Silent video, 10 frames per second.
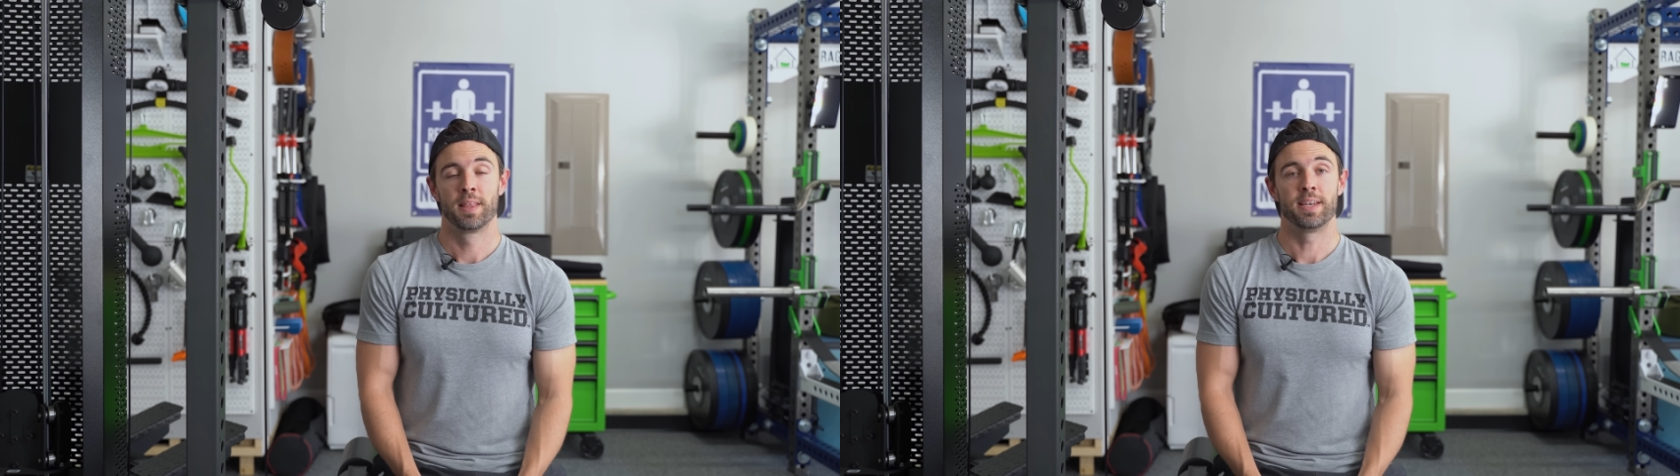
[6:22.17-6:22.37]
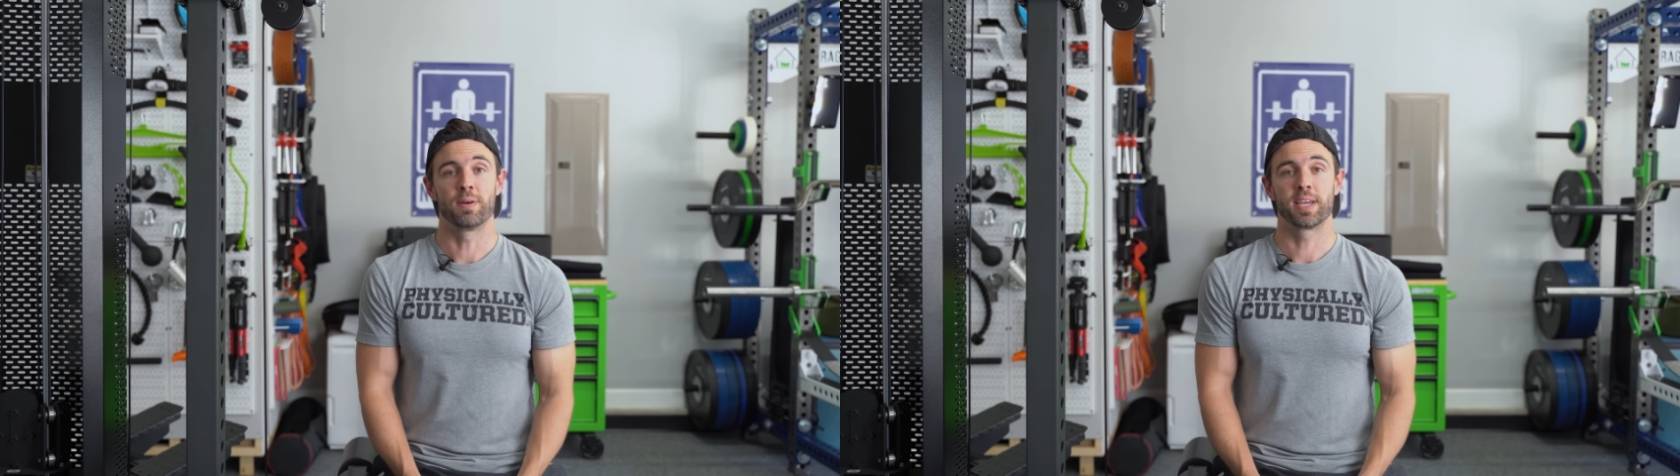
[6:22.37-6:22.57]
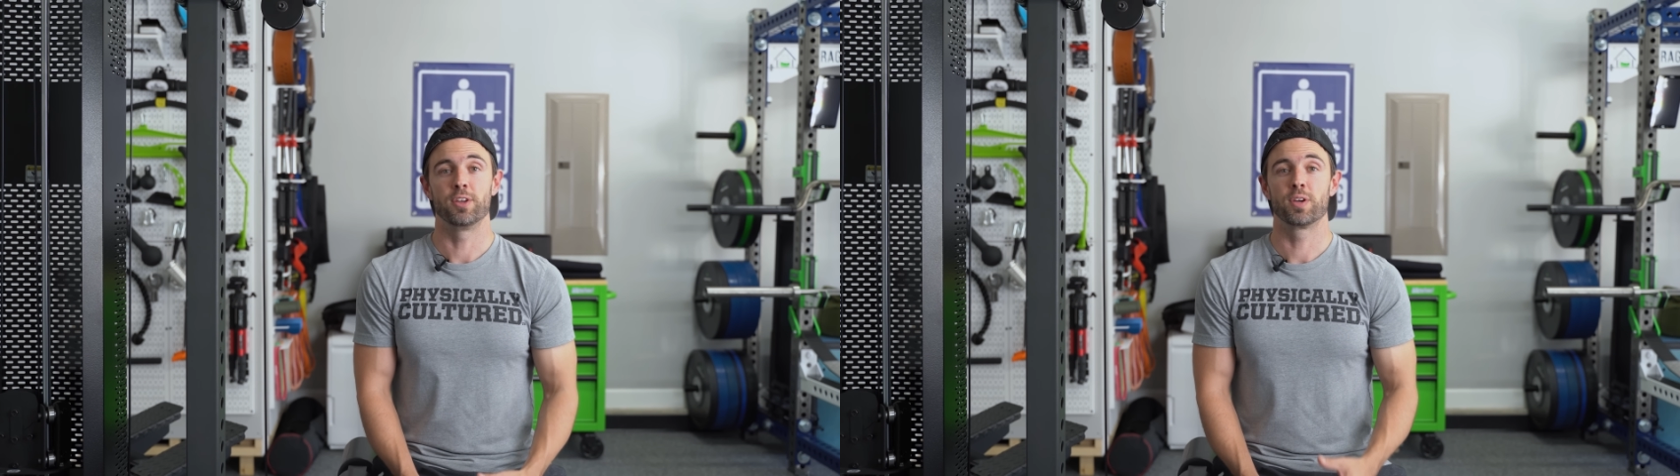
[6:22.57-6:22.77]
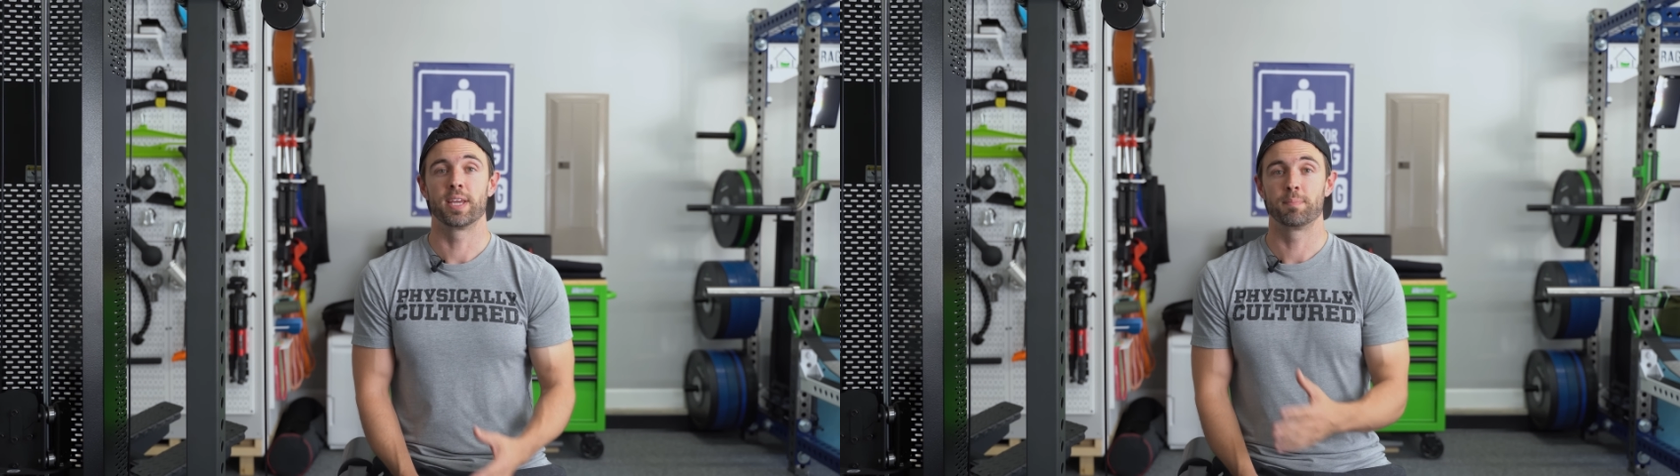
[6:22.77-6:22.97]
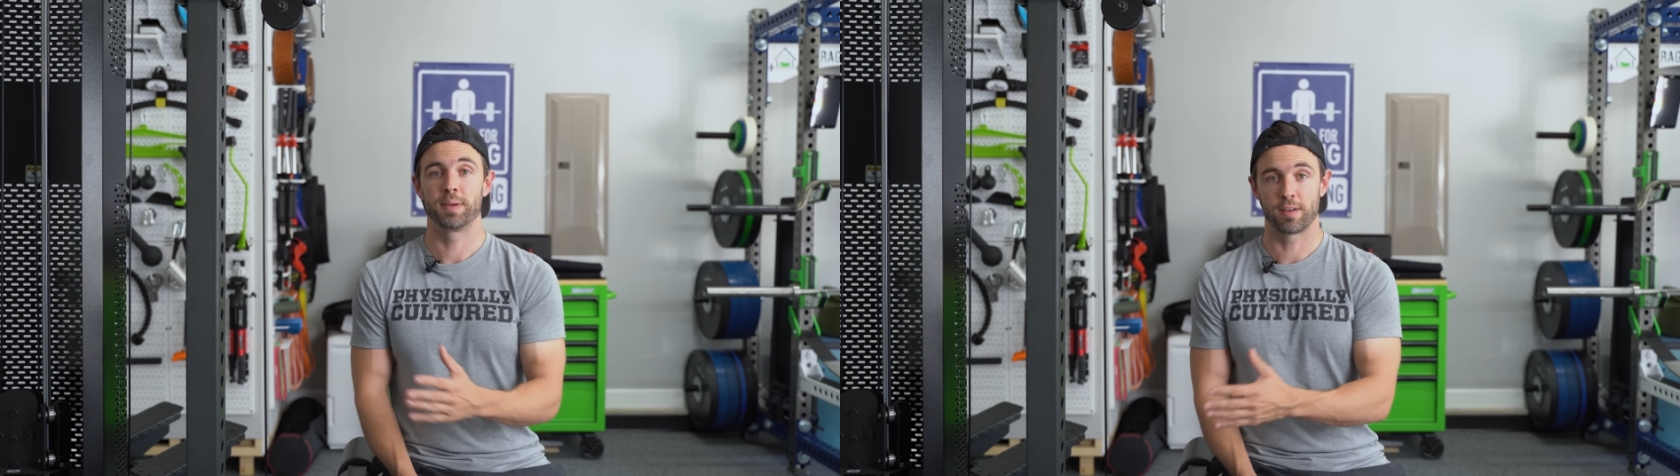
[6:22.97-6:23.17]
Now again, you
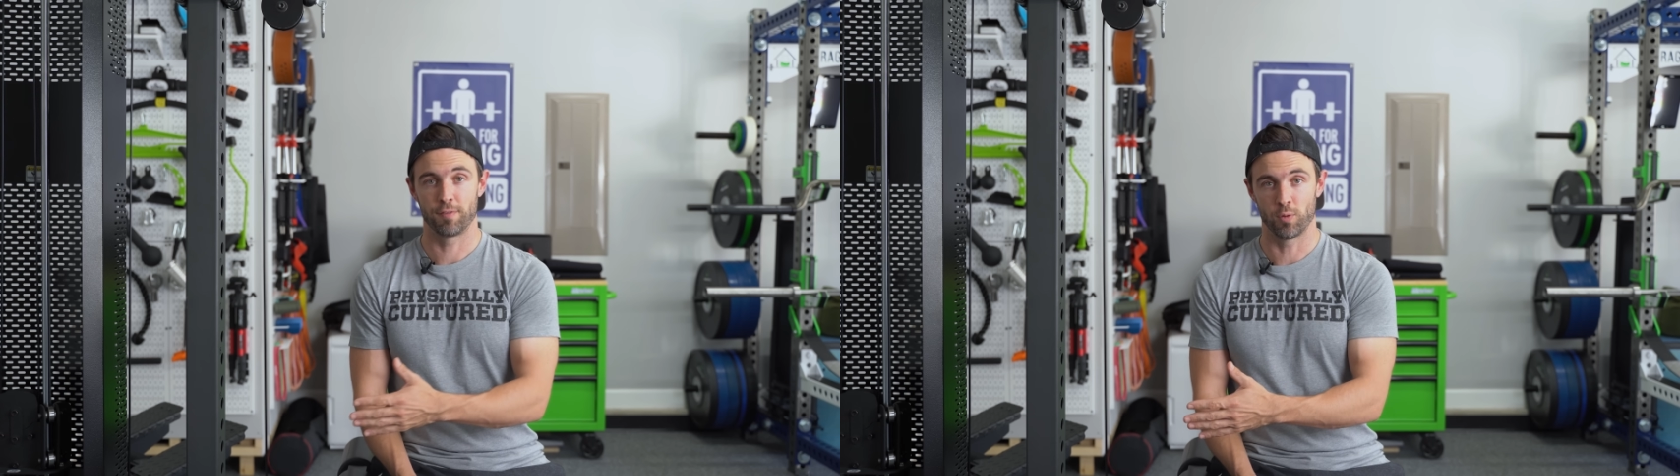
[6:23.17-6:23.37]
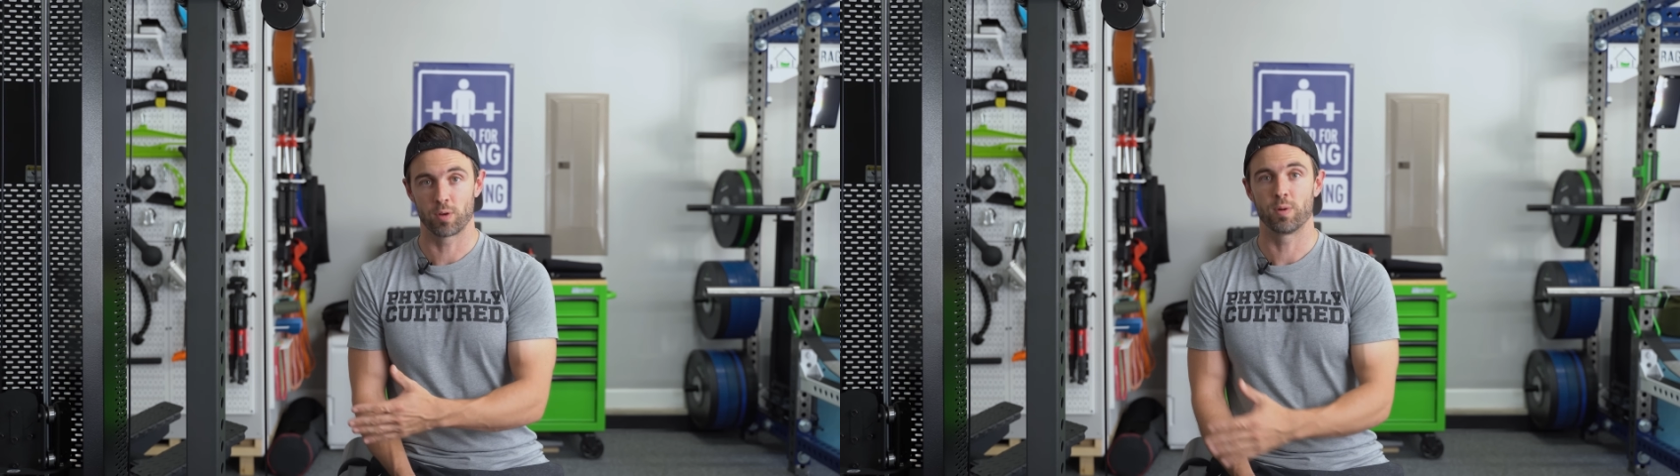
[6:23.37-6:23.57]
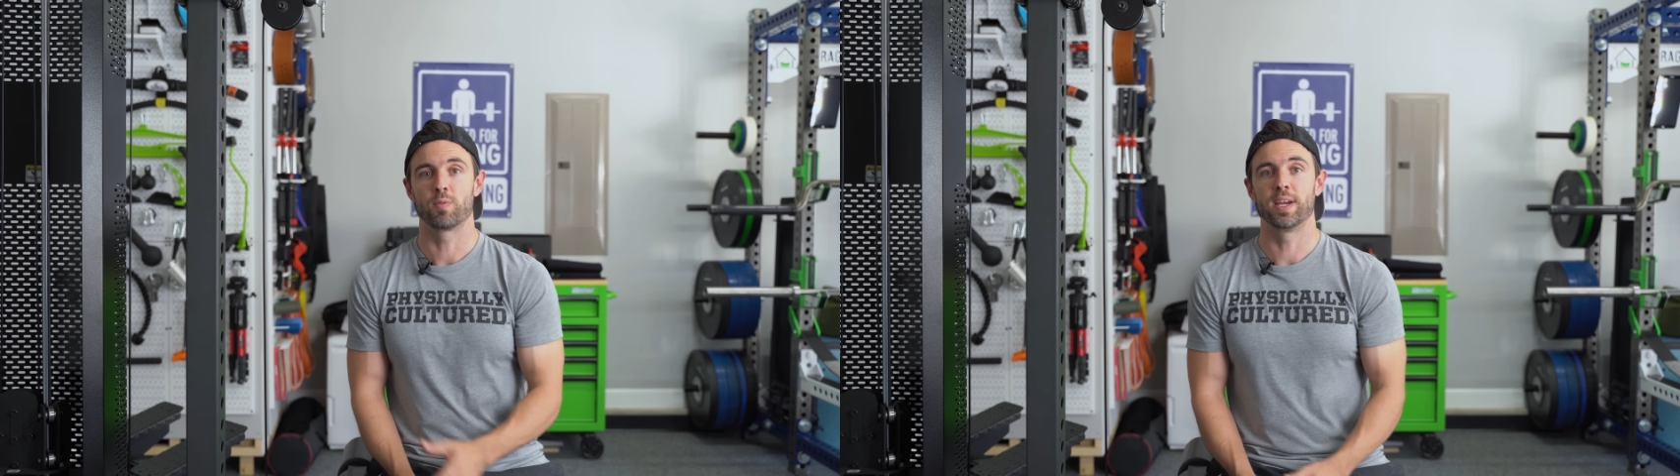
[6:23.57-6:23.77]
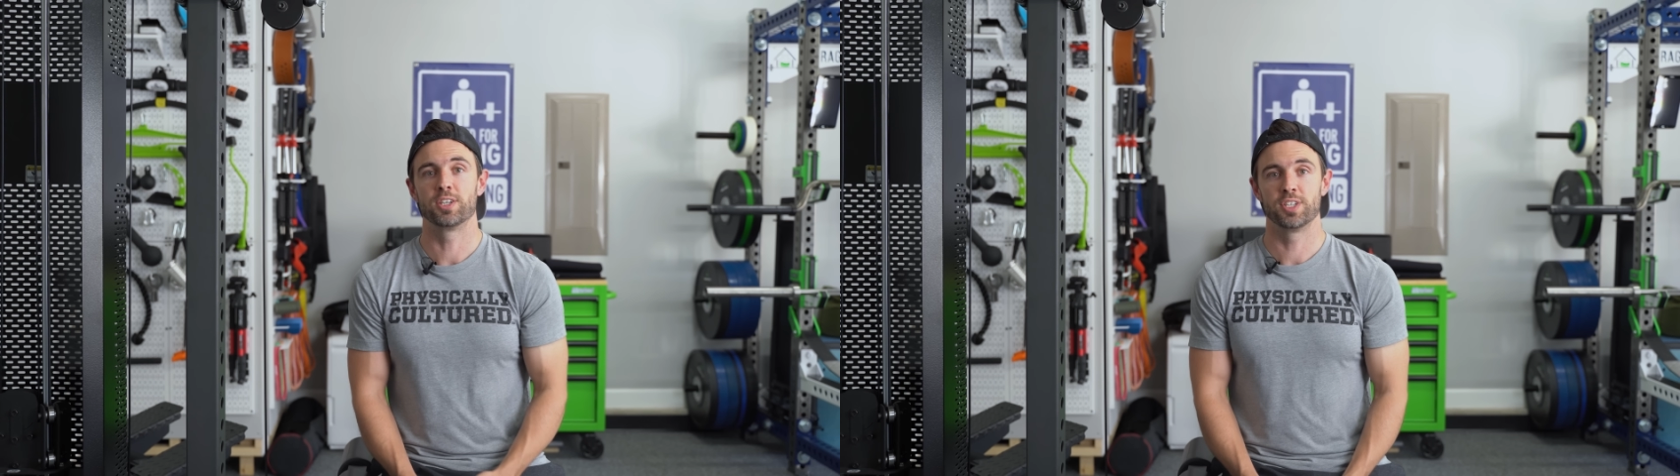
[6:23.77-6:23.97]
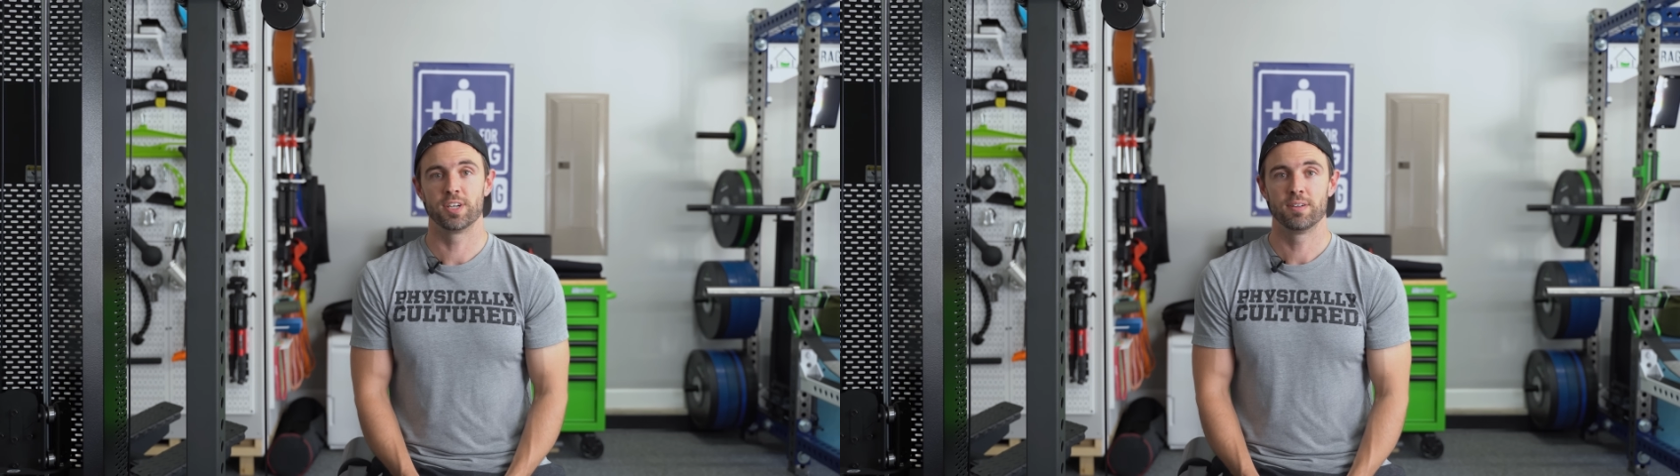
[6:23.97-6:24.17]
can pick a 4-to-1
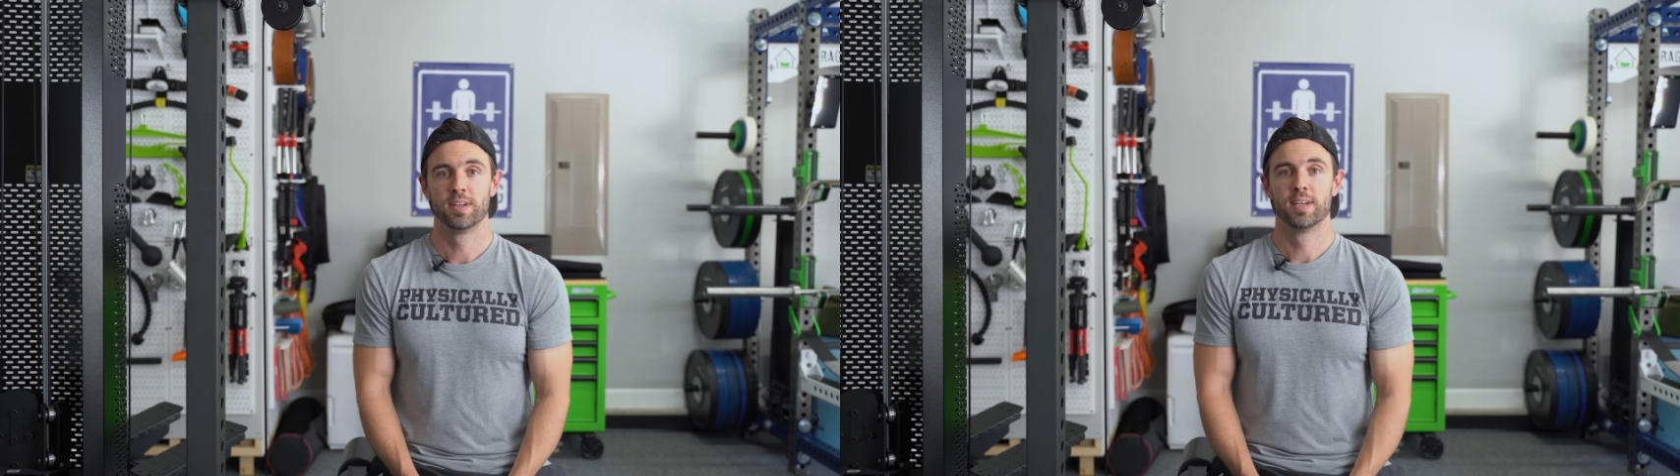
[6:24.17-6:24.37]
ratio.